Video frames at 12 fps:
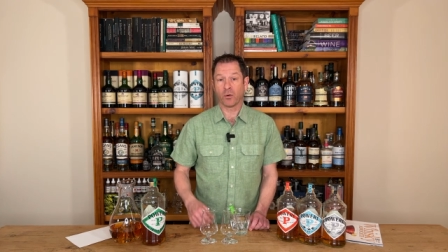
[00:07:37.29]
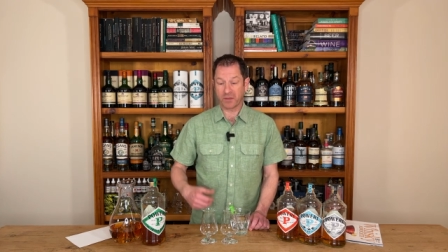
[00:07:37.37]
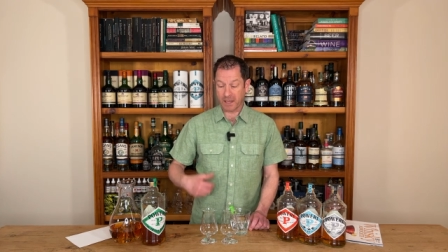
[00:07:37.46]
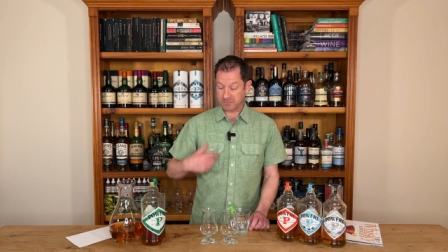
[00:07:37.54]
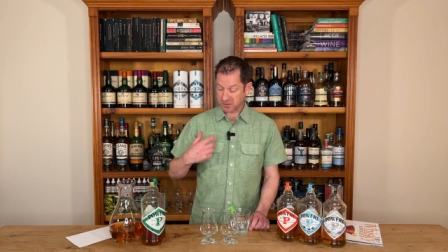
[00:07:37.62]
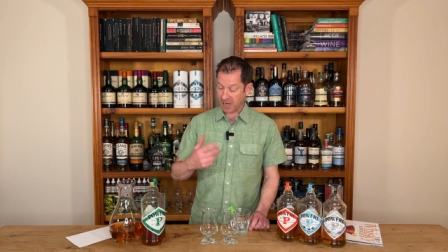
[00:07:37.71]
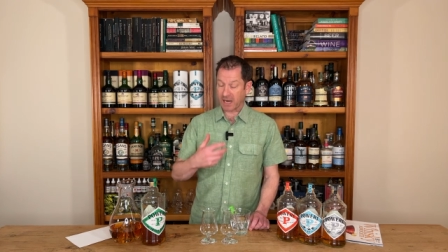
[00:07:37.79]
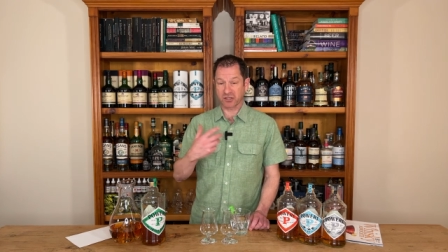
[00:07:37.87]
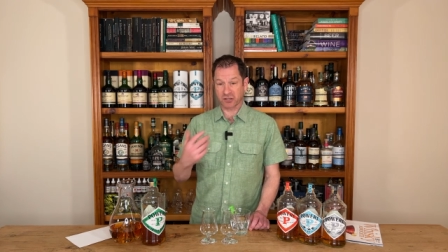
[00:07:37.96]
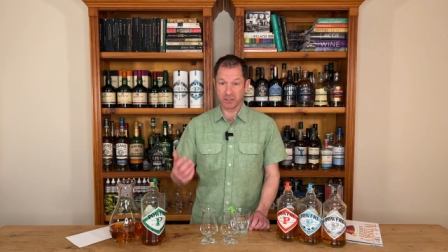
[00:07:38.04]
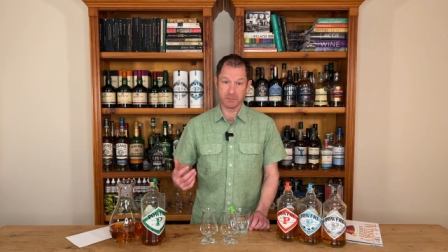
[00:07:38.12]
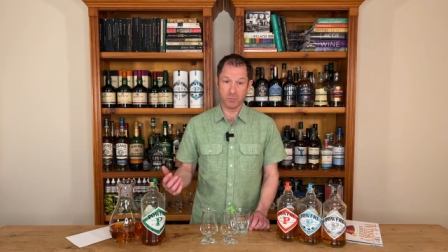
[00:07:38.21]
for them to
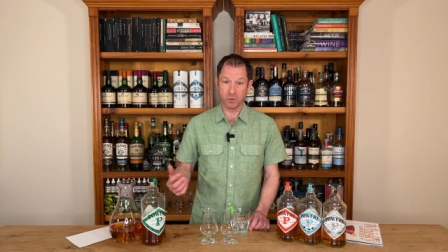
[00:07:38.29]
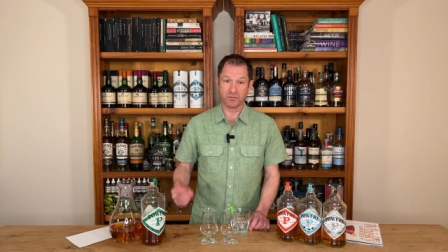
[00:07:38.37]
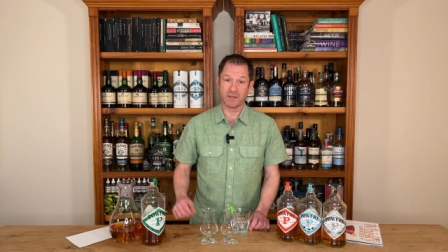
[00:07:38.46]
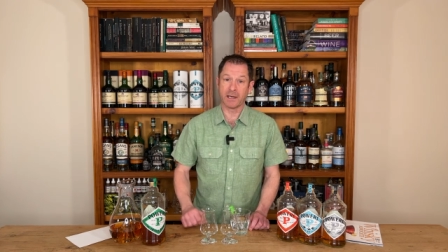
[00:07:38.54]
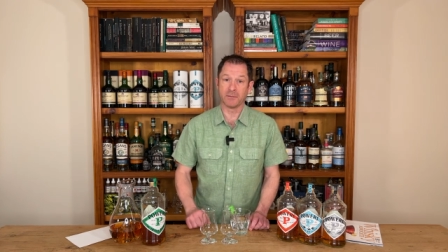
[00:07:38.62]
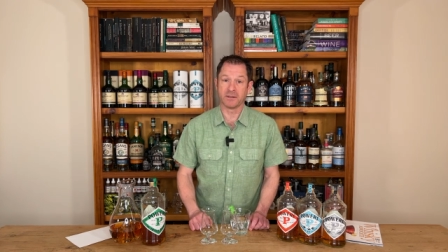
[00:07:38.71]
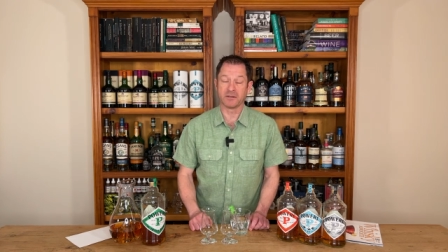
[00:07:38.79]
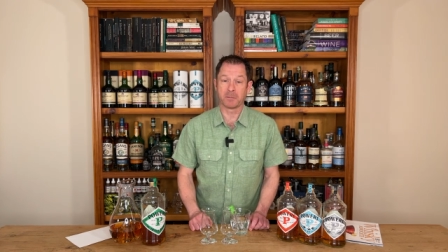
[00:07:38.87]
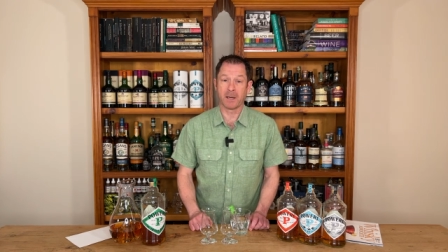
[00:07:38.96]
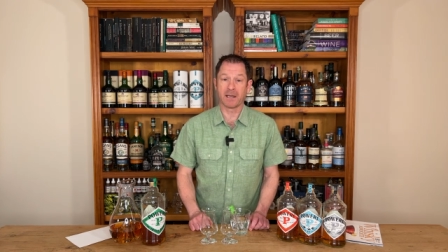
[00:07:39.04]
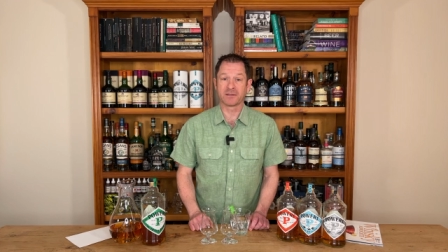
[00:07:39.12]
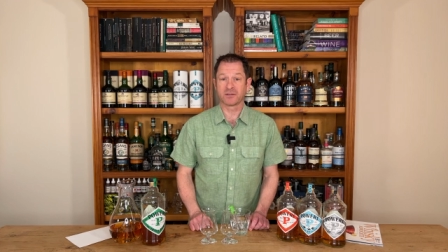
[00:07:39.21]
actually move down
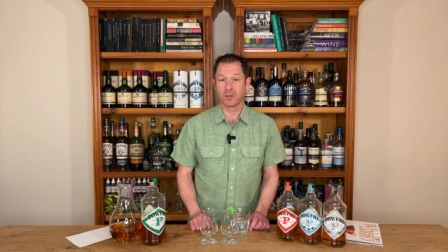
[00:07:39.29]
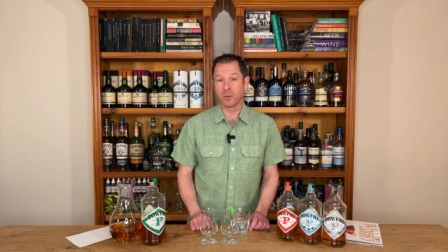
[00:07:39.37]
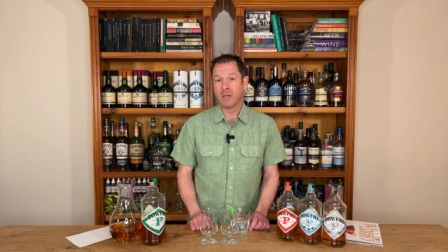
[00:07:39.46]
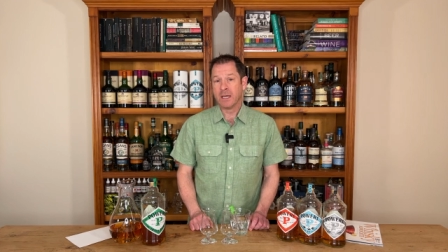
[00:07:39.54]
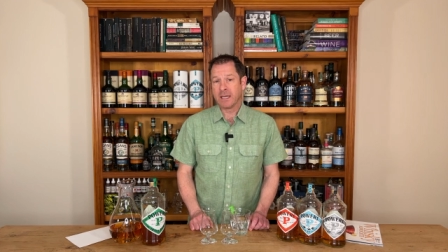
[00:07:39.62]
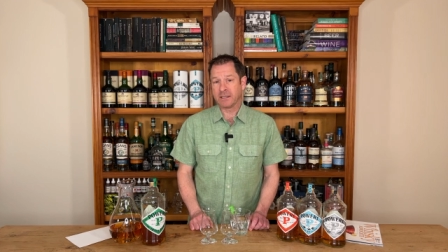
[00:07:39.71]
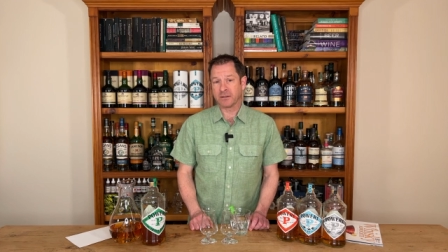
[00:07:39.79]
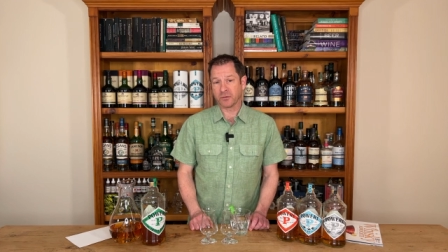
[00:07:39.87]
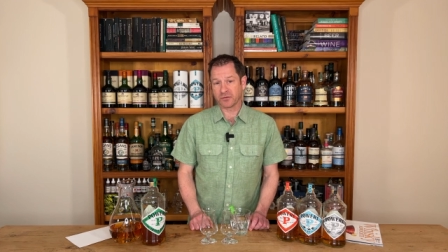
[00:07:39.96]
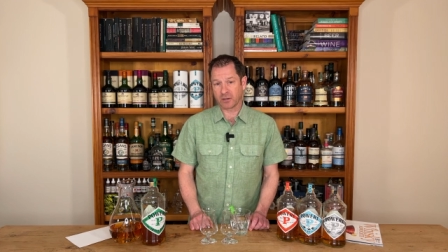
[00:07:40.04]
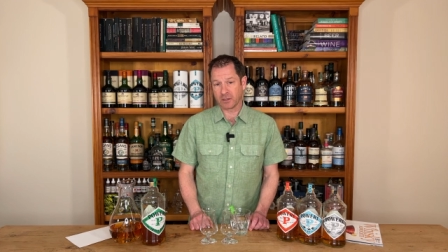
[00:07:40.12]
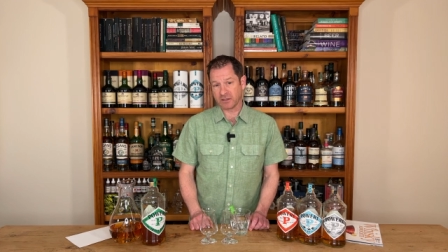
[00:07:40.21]
this path. So in
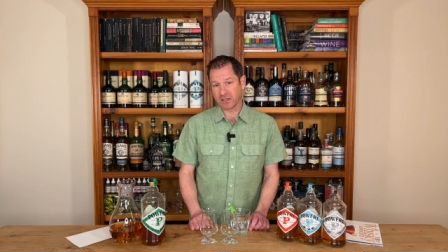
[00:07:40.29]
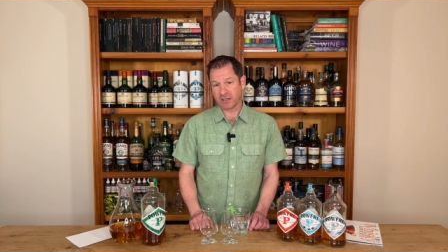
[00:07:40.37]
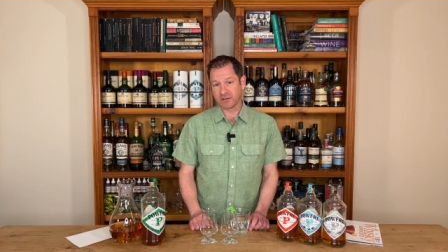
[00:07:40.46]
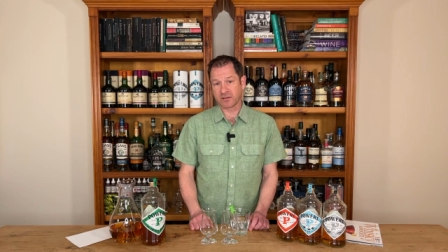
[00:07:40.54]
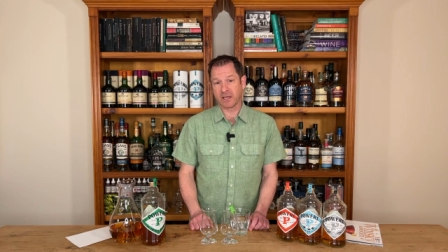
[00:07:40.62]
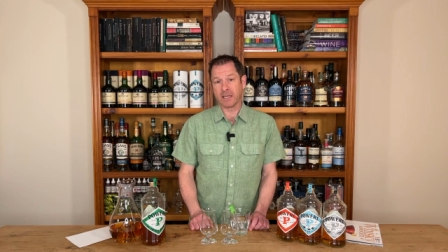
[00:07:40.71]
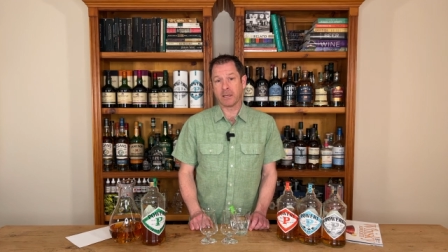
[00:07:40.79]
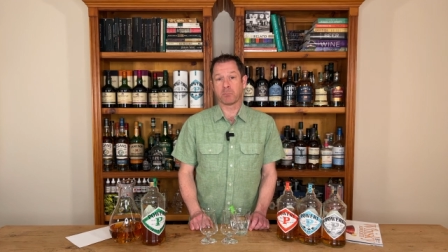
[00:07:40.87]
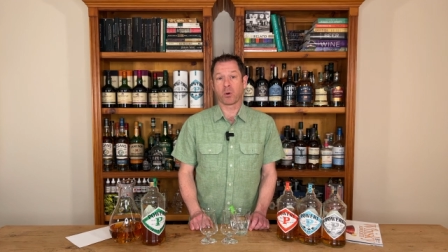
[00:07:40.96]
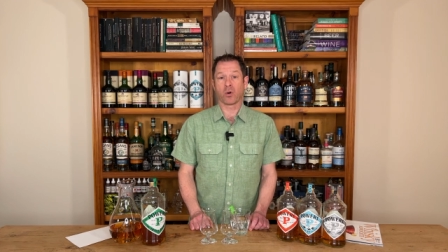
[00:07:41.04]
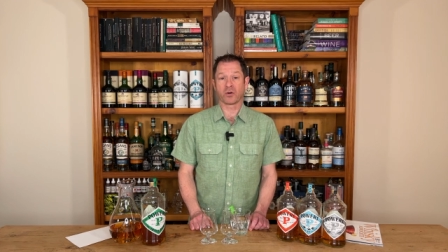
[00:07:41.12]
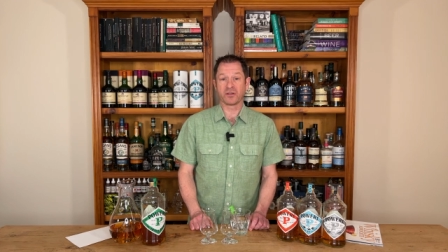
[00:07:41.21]
those early days, they
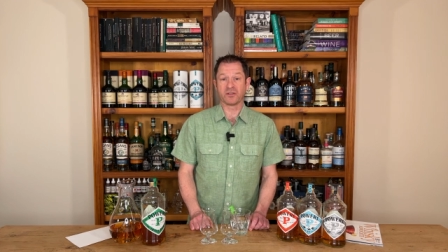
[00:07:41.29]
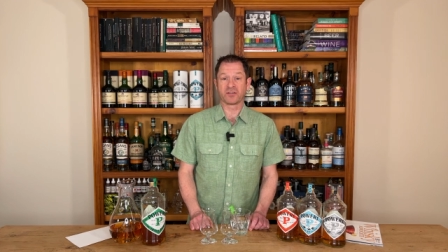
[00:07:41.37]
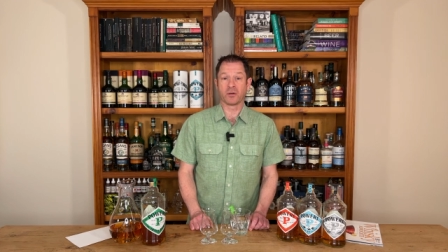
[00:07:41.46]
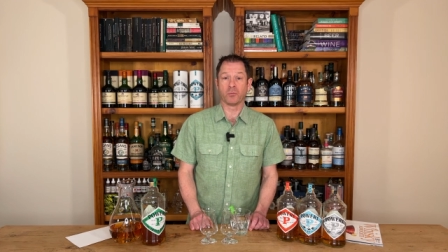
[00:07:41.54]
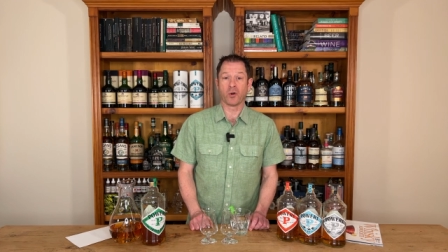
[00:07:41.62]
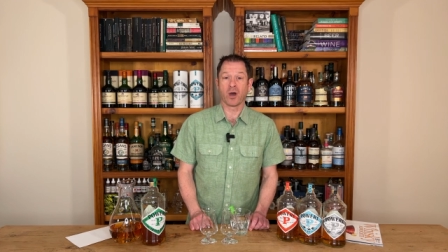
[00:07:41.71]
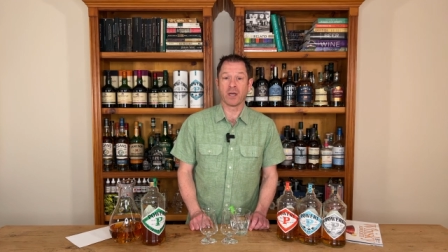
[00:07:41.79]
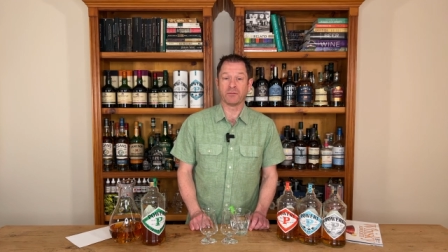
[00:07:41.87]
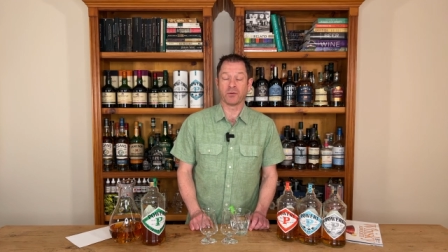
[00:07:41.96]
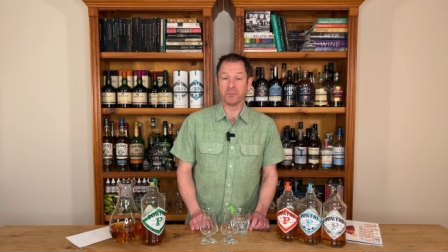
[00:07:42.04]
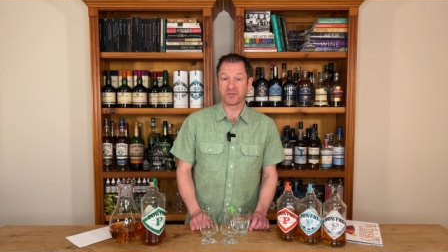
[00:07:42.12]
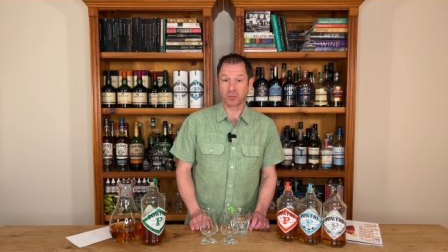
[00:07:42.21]
imported some
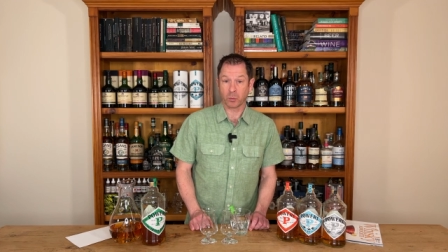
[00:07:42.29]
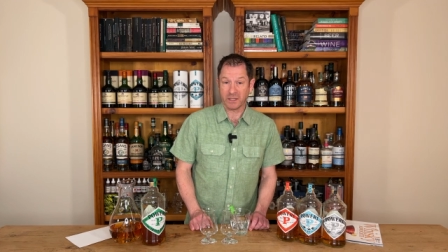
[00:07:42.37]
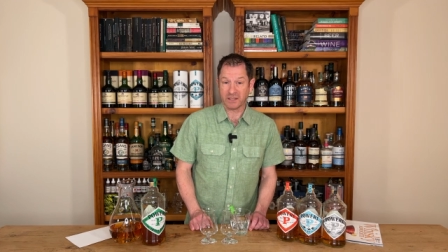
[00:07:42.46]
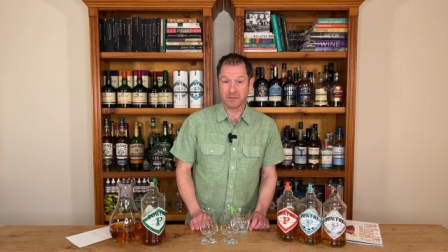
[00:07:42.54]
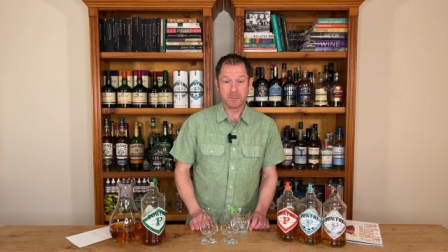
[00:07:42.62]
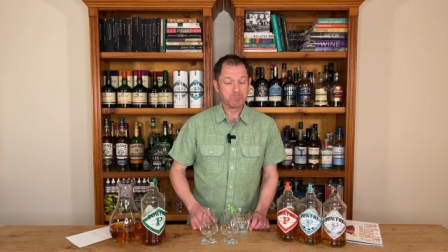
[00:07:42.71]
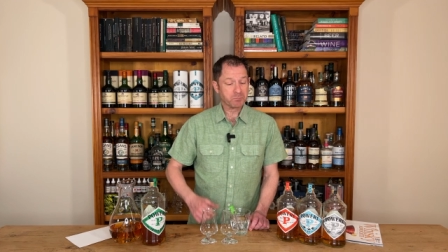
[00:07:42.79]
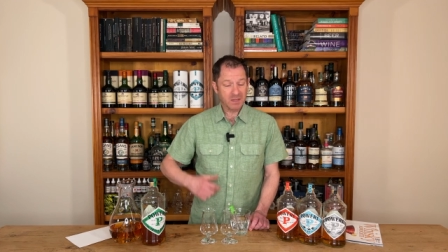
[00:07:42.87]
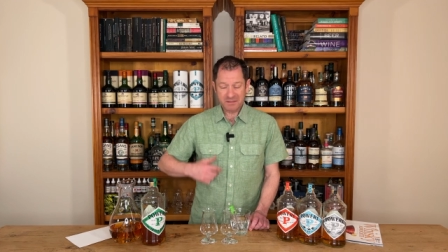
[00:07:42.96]
rye from Sweden.